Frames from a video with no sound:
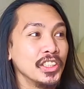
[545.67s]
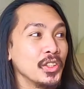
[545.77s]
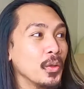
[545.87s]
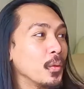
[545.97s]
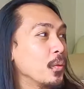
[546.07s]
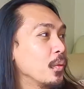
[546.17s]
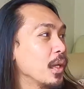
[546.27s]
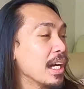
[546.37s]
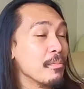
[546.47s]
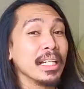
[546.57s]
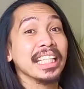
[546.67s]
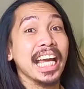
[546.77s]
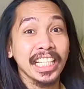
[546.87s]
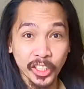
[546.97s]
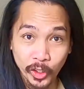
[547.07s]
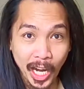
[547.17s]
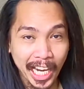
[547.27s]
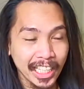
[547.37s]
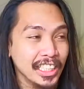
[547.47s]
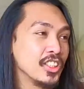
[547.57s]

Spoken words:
So, but I tried.